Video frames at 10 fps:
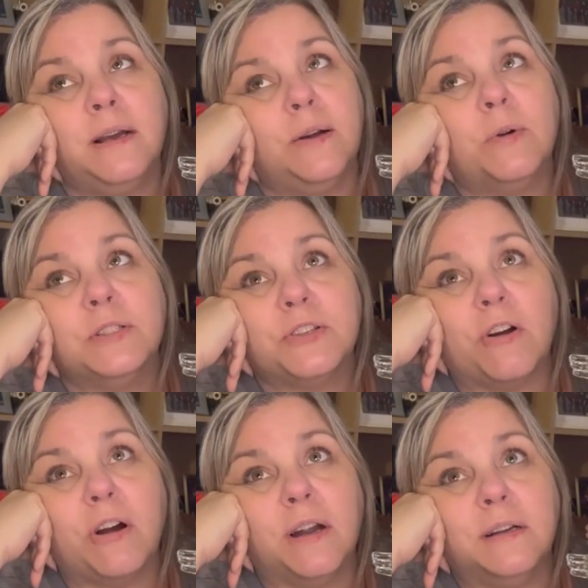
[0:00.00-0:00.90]
Words are
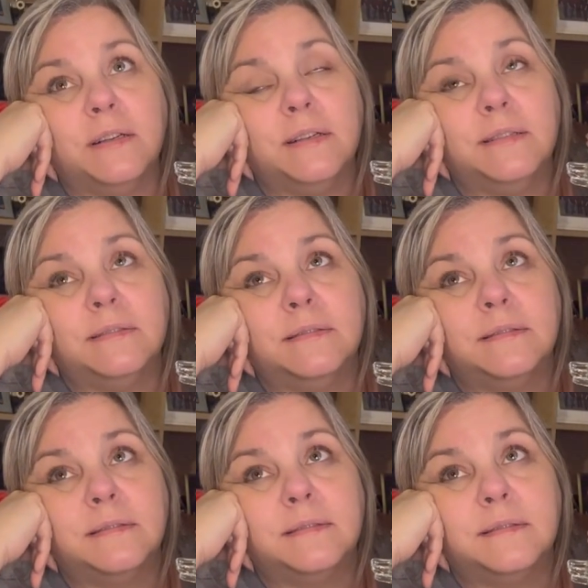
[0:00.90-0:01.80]
hard.
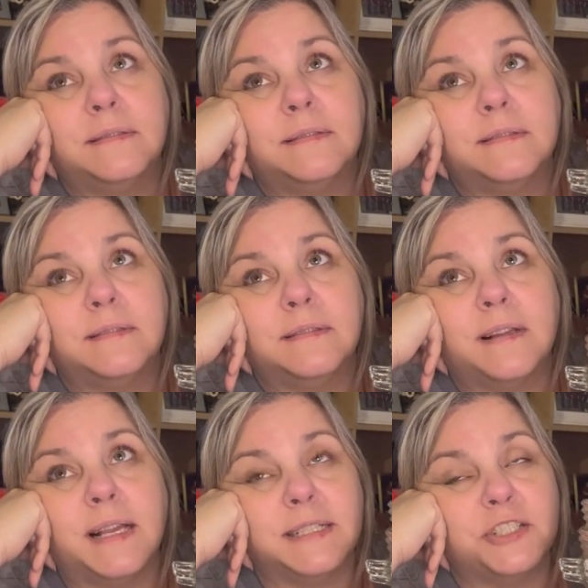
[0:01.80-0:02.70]

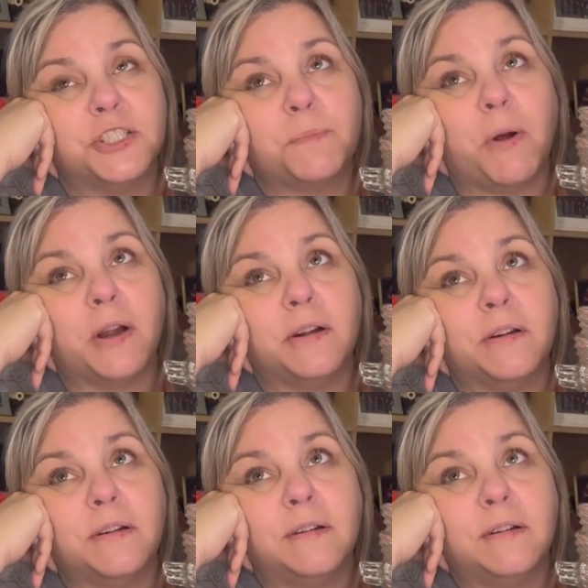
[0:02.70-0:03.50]
Is it just Parker?